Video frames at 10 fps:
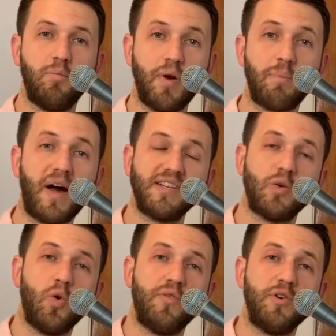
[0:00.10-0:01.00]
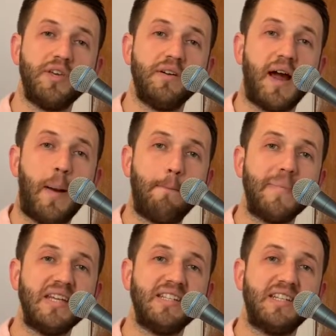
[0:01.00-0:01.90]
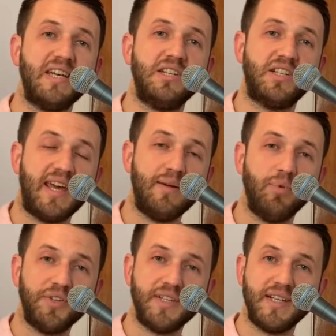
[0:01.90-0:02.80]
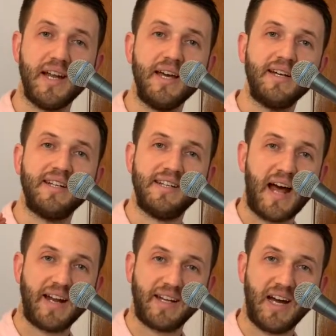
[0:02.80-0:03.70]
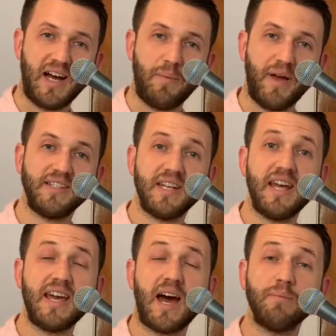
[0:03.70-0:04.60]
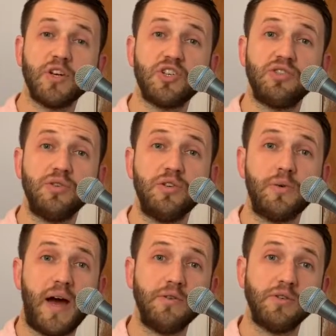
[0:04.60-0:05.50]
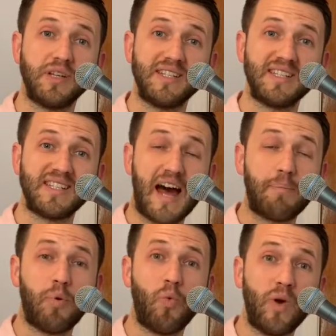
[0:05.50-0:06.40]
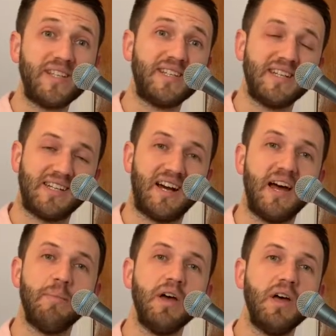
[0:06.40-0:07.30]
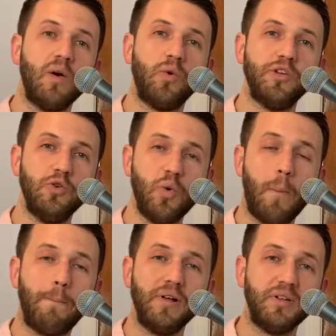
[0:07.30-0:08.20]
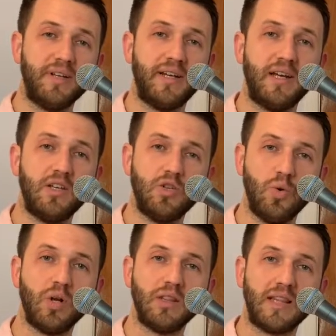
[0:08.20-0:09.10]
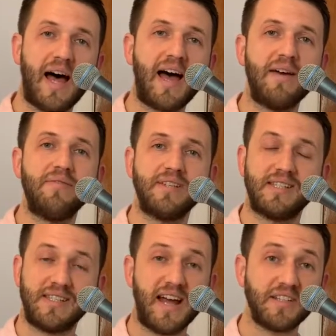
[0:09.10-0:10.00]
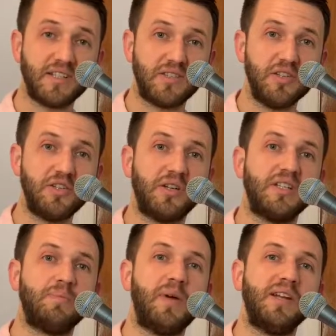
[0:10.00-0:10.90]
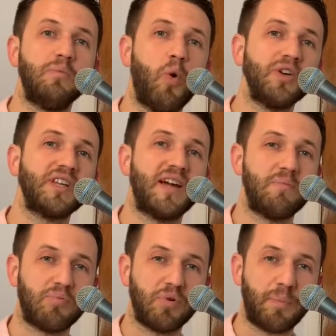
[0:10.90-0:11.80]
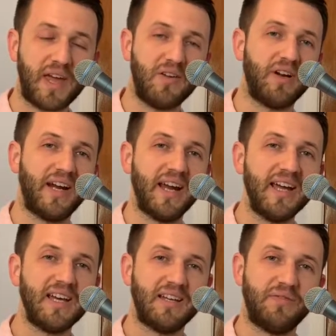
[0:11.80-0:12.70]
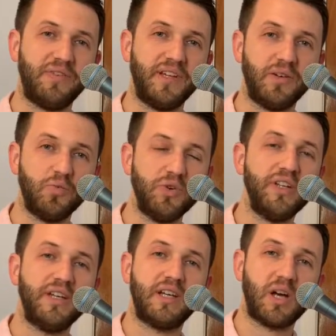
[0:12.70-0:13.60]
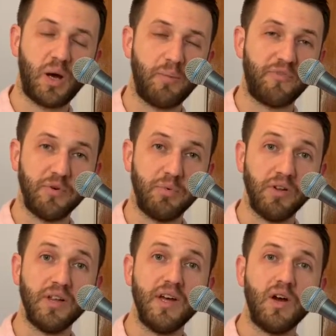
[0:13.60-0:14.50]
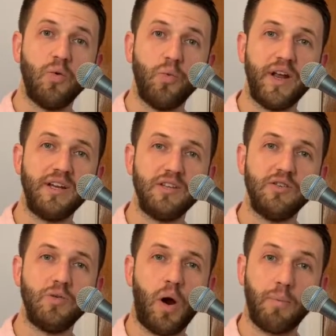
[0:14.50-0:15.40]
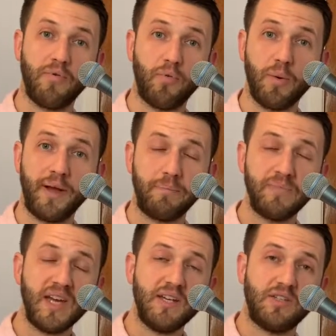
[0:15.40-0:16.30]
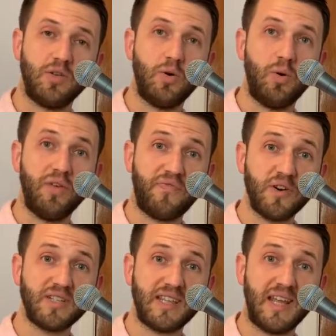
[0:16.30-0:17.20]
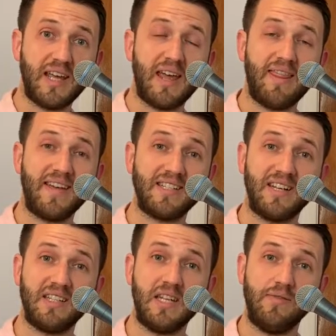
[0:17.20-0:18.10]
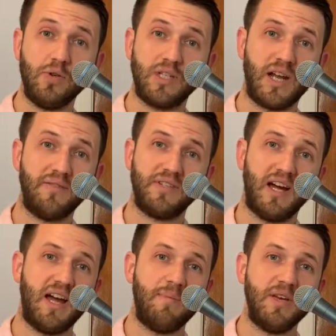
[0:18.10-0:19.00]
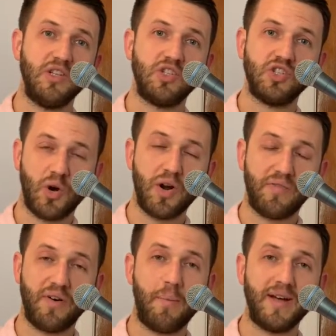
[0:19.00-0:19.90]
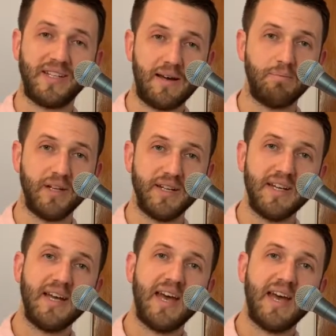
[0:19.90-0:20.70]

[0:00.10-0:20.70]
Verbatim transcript: Brett Pontecorvo here at mainstagetoableton.com. And today I'm going to show you how you can stop wasting time when you are building your live sets so that you can spend more time preparing and feeling really comfortable when you are performing. So, the first thing that's going to save you a ton of time is start from a template.